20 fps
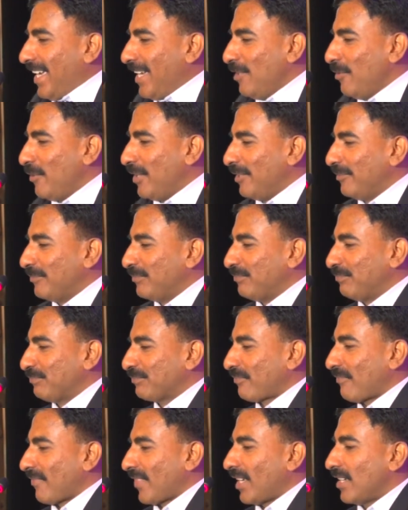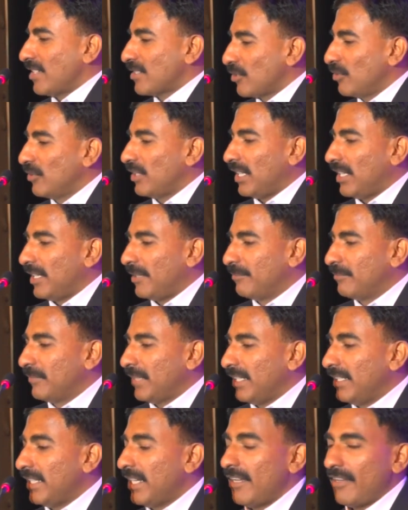Anyway, so,
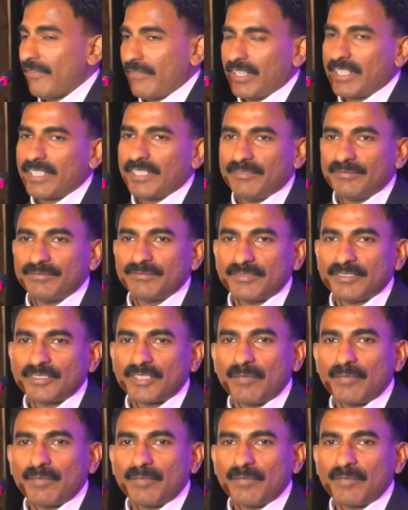and Africa.